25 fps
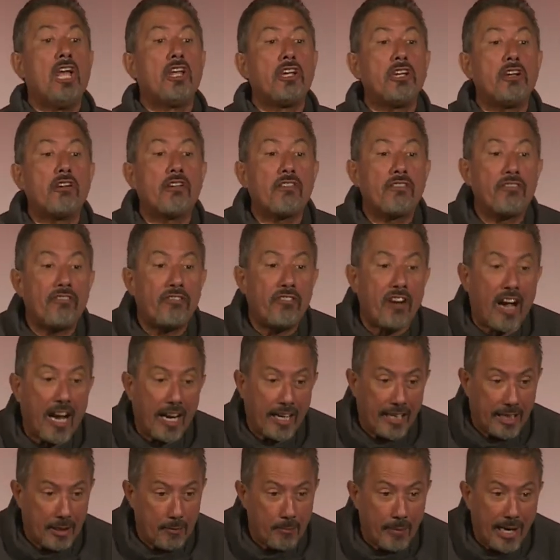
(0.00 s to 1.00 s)
You're a
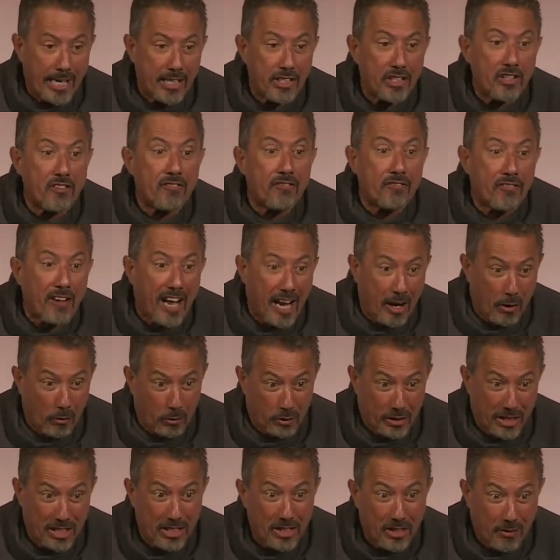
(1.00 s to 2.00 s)
failure, mate. You failed,
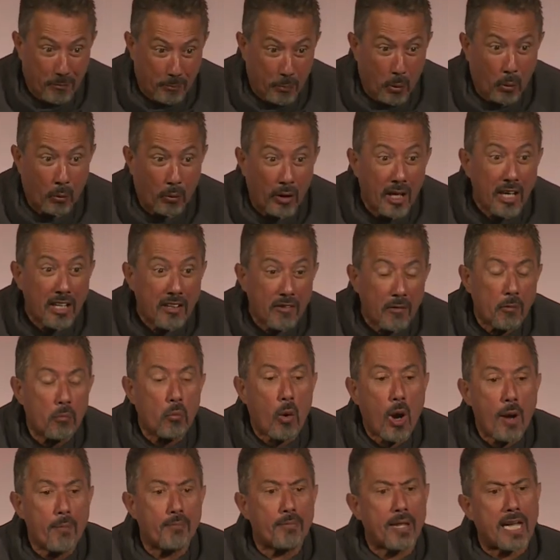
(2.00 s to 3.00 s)
didn't you, Paul? You
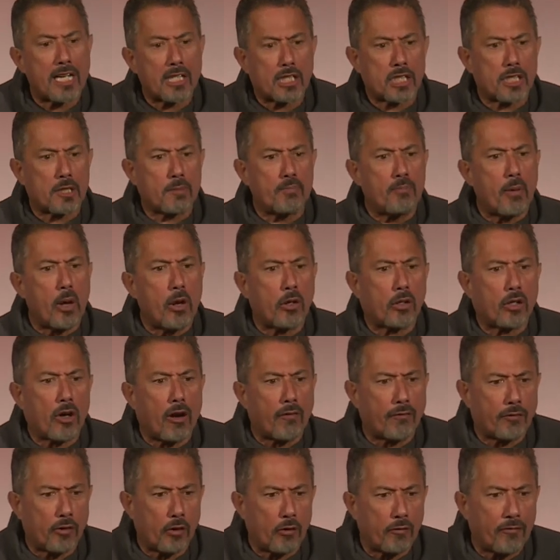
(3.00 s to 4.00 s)
wipe that smirk
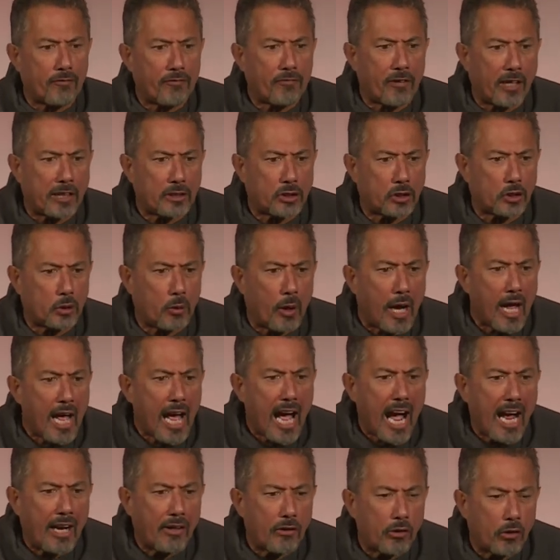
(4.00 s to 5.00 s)
off your face, you
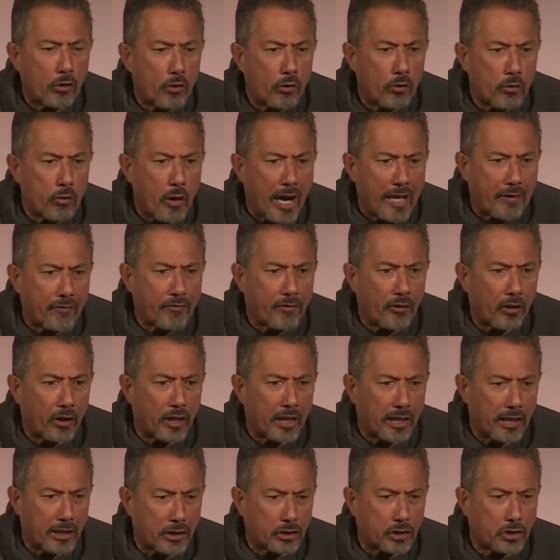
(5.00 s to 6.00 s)
ungrateful
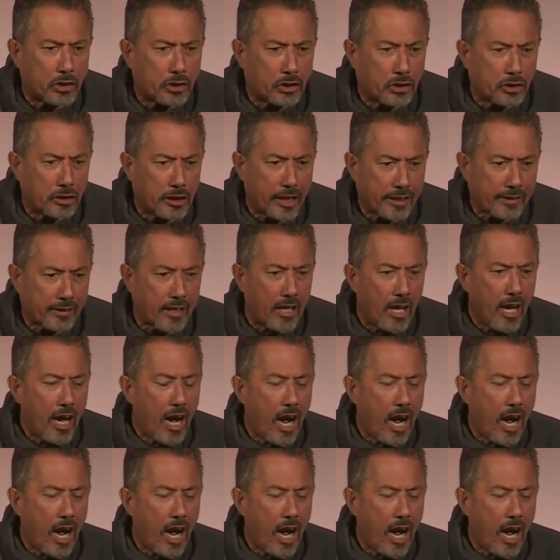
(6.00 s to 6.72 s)
little shit.